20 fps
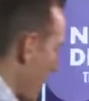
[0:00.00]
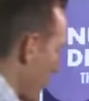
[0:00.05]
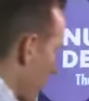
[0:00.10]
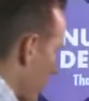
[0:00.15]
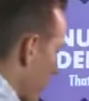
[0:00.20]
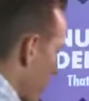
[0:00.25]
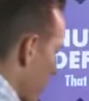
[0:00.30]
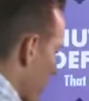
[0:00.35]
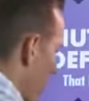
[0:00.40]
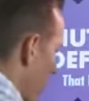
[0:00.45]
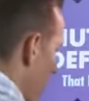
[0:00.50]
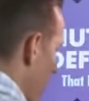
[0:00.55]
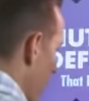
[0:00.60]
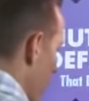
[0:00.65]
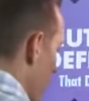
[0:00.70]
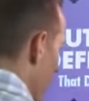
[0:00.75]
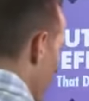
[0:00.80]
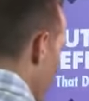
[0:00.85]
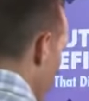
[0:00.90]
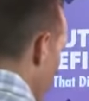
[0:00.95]
right? So
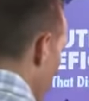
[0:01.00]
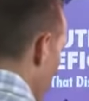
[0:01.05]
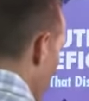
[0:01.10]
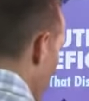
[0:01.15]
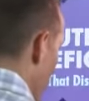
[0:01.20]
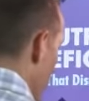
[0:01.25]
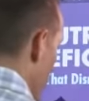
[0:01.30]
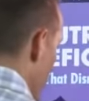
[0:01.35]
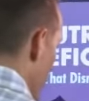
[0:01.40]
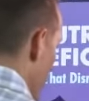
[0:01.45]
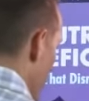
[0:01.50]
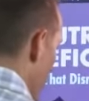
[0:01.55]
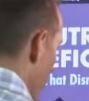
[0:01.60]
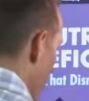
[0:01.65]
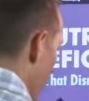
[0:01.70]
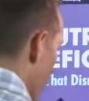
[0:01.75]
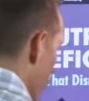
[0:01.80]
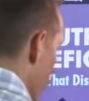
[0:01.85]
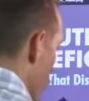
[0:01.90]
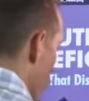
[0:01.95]
if your blood sugar
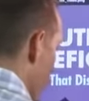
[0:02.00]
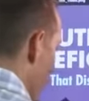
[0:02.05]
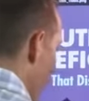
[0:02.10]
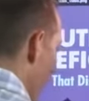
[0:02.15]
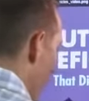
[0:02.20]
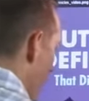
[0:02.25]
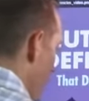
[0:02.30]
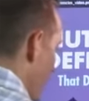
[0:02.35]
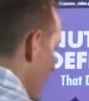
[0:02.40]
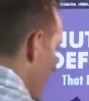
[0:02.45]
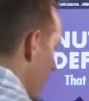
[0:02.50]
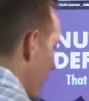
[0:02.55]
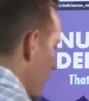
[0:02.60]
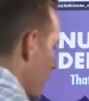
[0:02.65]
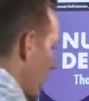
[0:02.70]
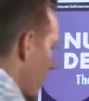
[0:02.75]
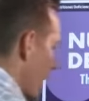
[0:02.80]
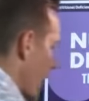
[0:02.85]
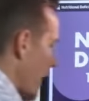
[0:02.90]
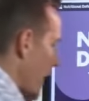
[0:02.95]
levels drop at
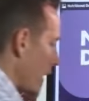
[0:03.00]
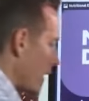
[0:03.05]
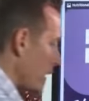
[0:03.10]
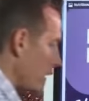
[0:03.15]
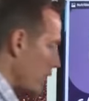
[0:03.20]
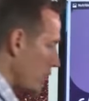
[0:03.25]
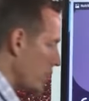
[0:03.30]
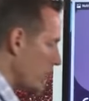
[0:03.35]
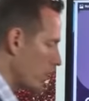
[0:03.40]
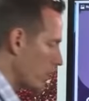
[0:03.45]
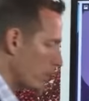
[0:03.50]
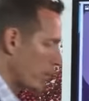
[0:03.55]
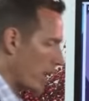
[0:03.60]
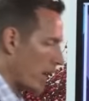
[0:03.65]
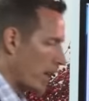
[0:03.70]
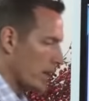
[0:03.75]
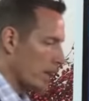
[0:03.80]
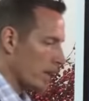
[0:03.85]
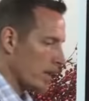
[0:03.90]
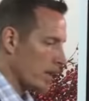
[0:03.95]
night, your
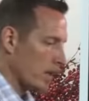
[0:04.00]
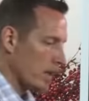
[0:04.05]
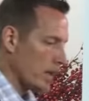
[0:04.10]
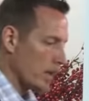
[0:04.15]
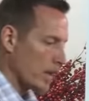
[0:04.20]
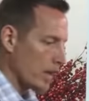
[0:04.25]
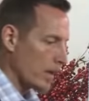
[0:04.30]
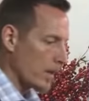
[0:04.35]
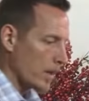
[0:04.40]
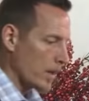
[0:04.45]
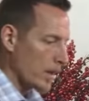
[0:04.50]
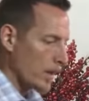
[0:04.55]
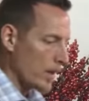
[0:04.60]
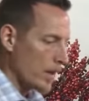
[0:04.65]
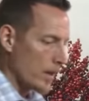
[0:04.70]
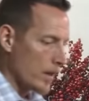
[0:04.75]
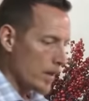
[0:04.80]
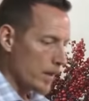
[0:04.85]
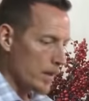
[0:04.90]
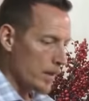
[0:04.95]
body
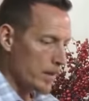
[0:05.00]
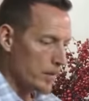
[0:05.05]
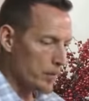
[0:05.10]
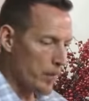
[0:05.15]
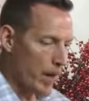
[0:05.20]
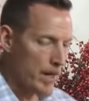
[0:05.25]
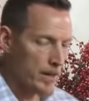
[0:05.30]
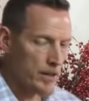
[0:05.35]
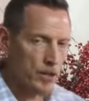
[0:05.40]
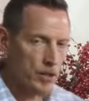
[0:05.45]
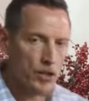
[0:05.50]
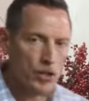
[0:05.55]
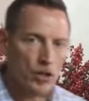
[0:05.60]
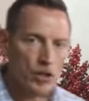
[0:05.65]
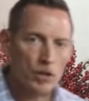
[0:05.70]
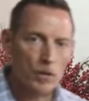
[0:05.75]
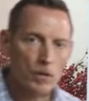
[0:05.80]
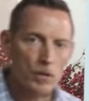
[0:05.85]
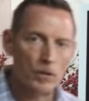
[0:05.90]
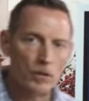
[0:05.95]
might
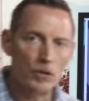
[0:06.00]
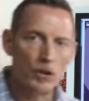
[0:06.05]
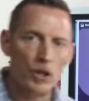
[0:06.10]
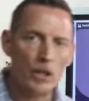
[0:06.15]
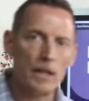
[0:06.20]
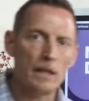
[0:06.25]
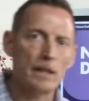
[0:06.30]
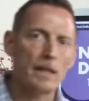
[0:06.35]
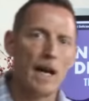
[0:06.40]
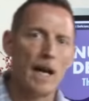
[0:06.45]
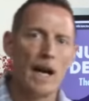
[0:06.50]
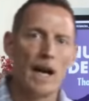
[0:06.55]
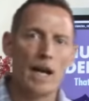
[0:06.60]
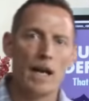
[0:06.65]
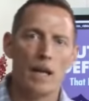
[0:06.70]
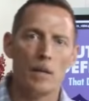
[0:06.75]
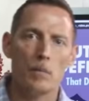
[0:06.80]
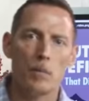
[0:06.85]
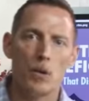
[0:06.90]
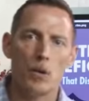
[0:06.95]
look at that
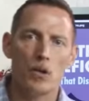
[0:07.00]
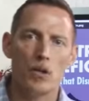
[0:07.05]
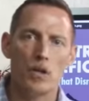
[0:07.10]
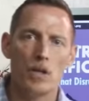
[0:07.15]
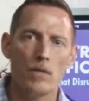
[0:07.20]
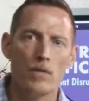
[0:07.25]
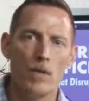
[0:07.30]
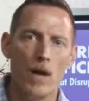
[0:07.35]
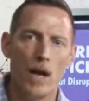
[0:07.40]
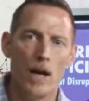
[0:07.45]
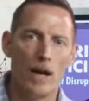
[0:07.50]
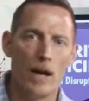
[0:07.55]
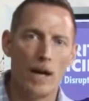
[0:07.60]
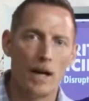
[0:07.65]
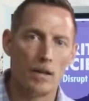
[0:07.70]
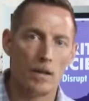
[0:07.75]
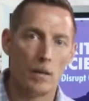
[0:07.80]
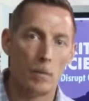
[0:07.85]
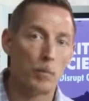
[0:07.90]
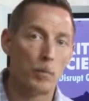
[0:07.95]
and perceive that as
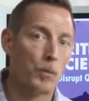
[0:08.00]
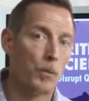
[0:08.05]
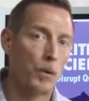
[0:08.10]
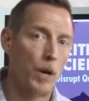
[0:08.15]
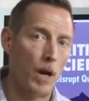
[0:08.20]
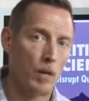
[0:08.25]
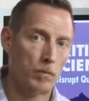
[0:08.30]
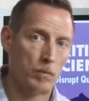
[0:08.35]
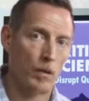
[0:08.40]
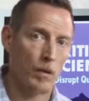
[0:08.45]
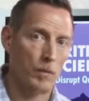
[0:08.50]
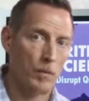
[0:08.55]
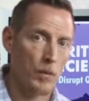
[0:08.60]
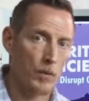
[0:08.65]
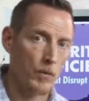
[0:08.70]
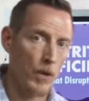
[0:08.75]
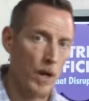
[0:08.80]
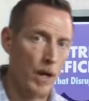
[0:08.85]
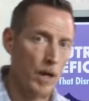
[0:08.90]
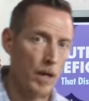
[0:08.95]
a problem,
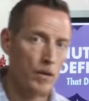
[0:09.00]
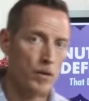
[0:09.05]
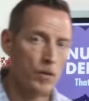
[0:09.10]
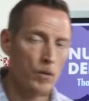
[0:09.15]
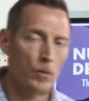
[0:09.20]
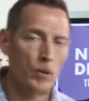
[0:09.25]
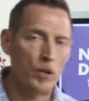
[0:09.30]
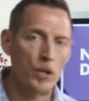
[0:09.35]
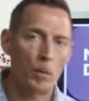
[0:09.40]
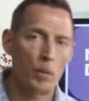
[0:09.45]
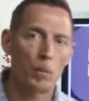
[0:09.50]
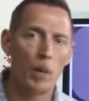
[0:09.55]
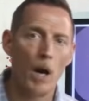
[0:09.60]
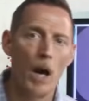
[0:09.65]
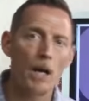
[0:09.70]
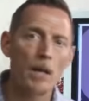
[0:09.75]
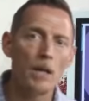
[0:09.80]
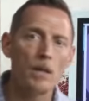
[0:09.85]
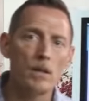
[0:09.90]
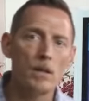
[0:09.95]
right? And so when your
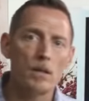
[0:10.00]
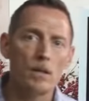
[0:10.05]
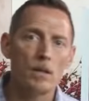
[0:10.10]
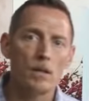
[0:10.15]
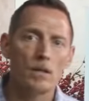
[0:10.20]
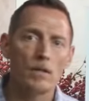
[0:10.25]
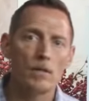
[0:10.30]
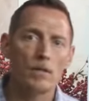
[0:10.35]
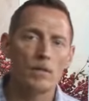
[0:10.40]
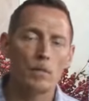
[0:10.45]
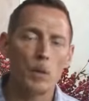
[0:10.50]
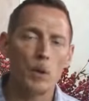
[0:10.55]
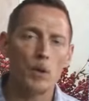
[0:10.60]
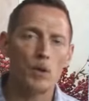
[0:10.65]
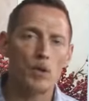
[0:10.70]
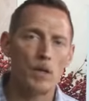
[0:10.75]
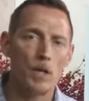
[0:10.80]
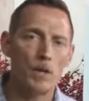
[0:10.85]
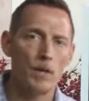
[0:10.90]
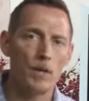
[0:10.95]
body's
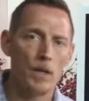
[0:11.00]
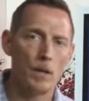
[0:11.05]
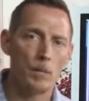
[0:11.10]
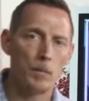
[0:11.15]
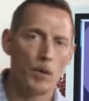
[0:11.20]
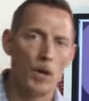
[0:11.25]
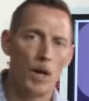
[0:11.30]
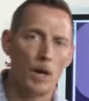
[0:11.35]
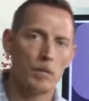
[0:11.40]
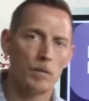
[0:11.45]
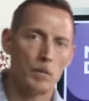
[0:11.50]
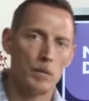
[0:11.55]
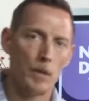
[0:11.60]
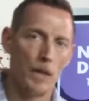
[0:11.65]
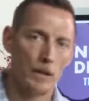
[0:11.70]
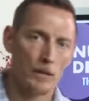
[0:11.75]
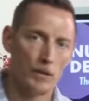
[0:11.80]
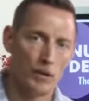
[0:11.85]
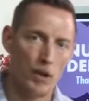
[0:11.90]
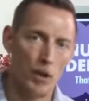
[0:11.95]
perceiving a problem like
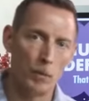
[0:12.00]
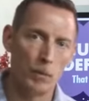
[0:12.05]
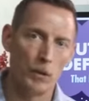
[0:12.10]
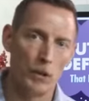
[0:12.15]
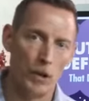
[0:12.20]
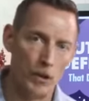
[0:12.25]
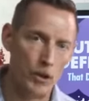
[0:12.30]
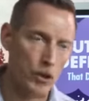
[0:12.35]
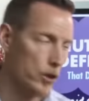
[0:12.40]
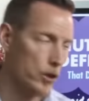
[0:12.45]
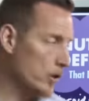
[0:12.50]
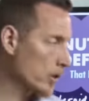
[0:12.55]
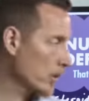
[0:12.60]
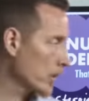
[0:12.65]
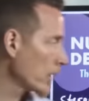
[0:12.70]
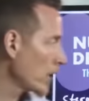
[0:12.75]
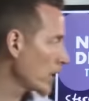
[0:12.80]
low blood sugar,